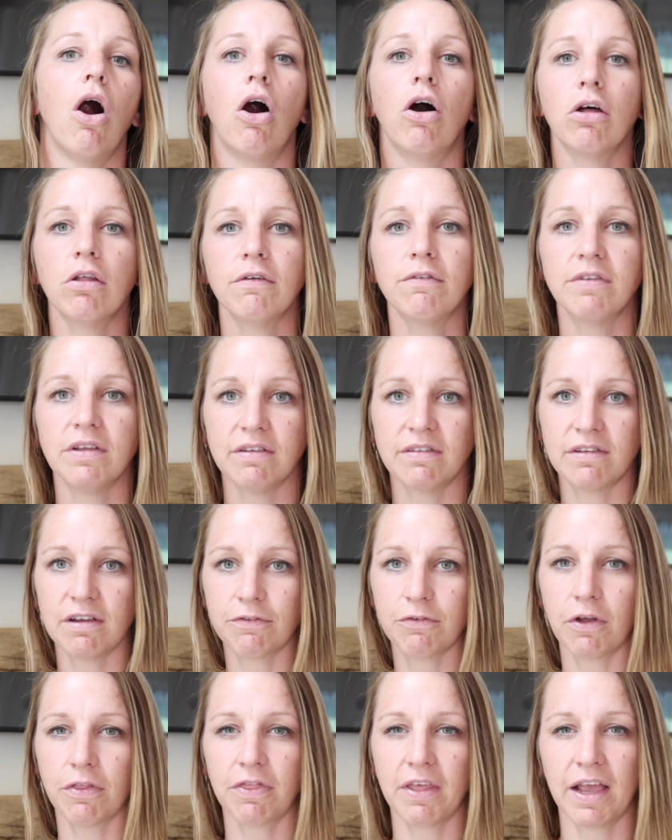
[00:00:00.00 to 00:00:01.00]
all of these
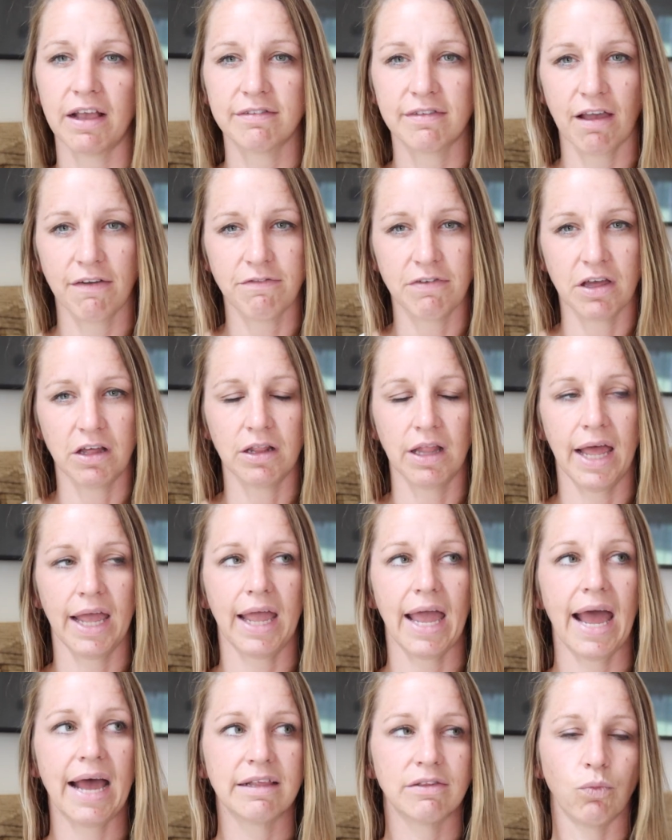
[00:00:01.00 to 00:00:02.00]
different things i feel
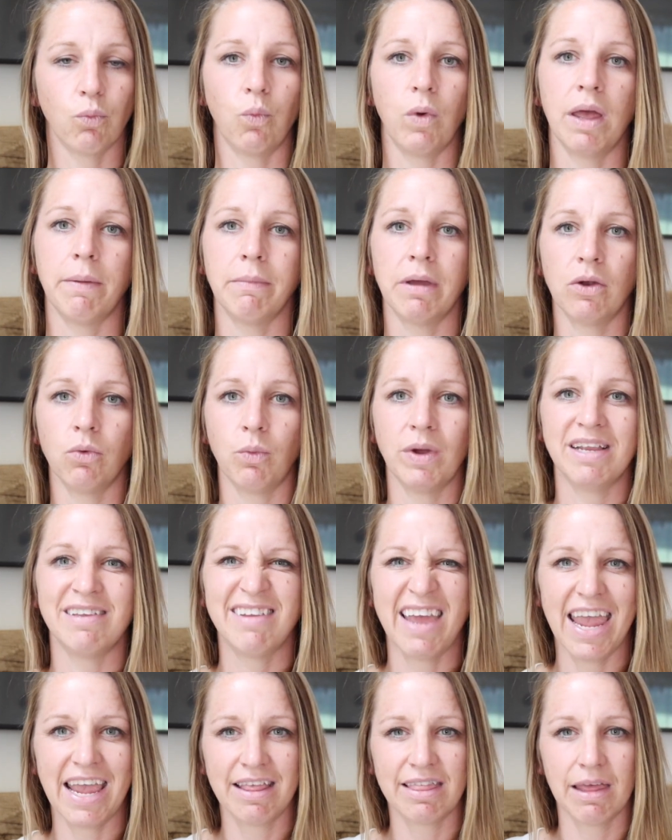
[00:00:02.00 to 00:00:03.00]
like as women we
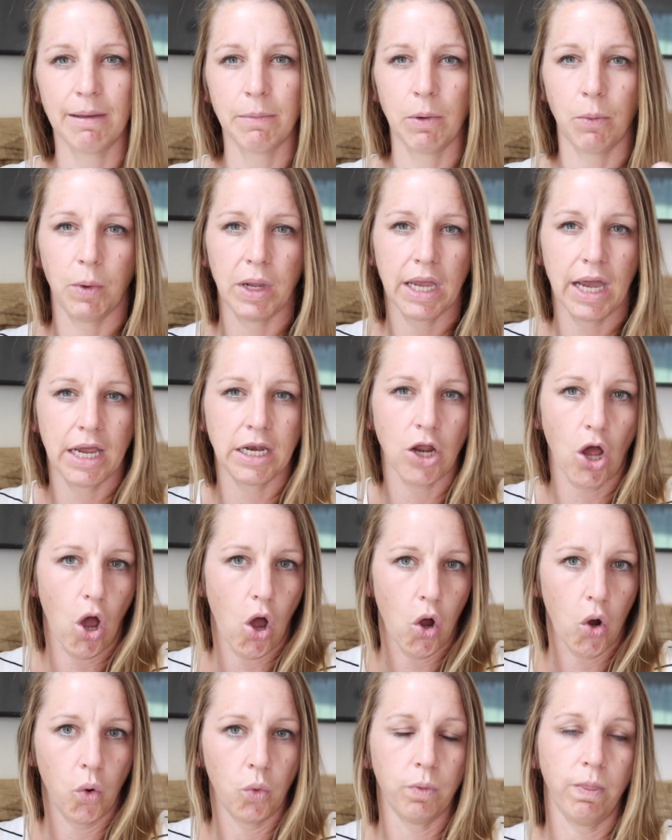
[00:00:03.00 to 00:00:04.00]
take them and we kind of
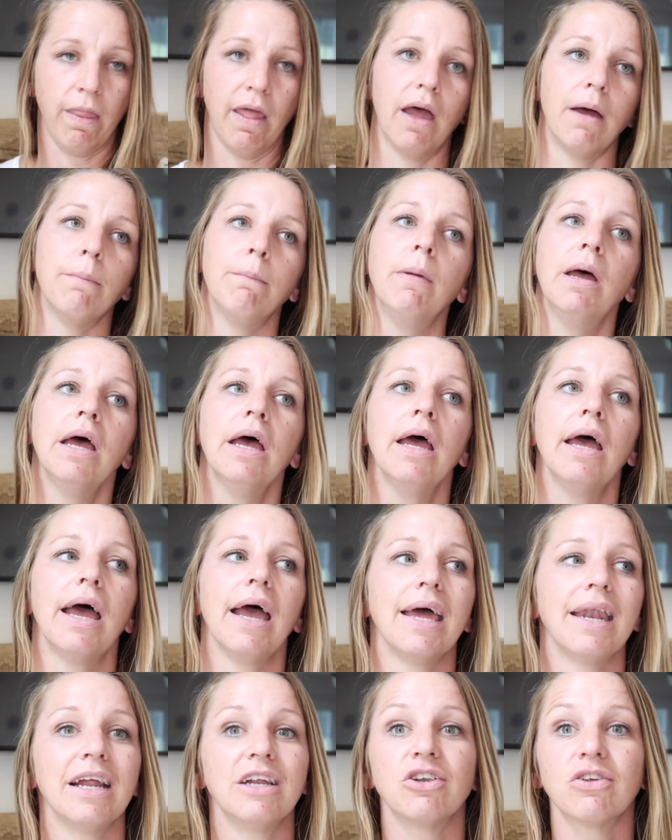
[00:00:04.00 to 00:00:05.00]
own them
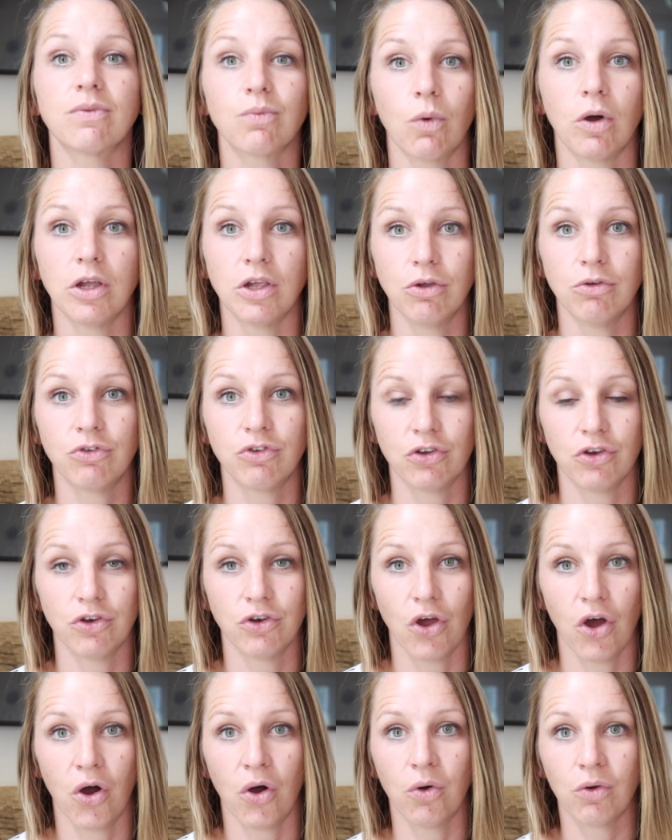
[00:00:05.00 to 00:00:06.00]
and i just want you to
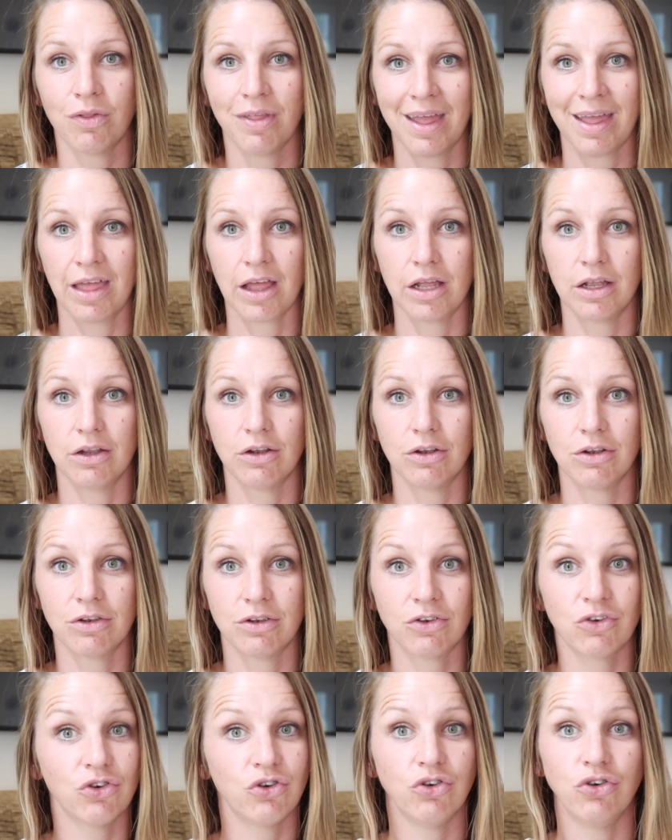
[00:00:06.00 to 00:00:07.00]
know like
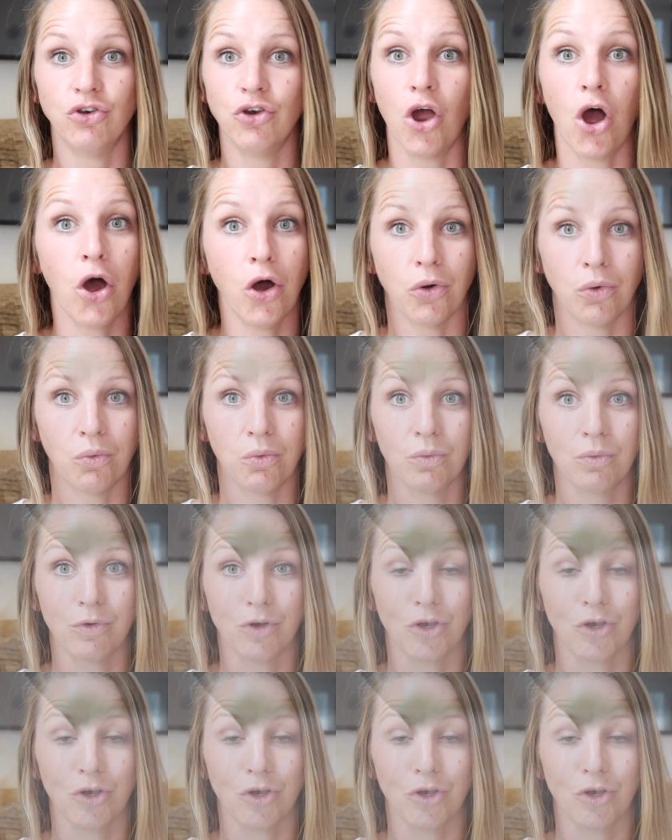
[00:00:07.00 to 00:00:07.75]
no